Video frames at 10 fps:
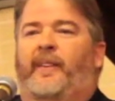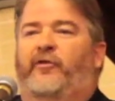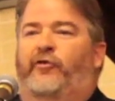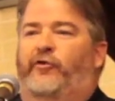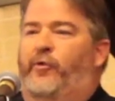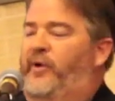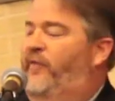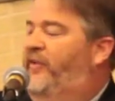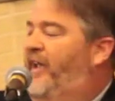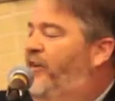These are 2
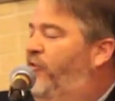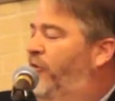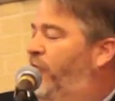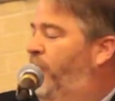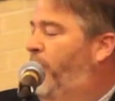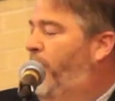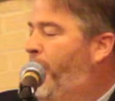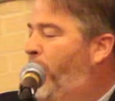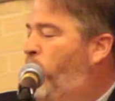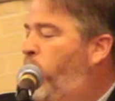invitations
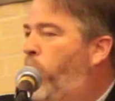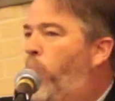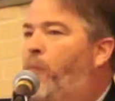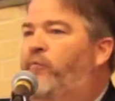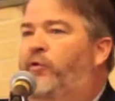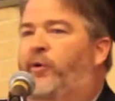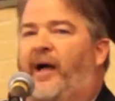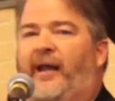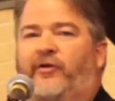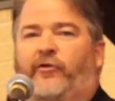to
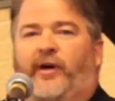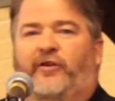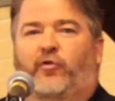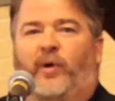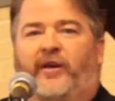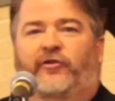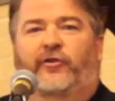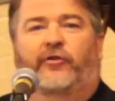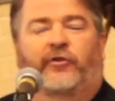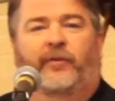college
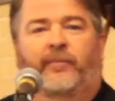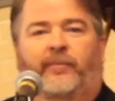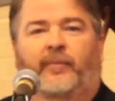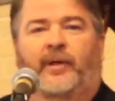graduations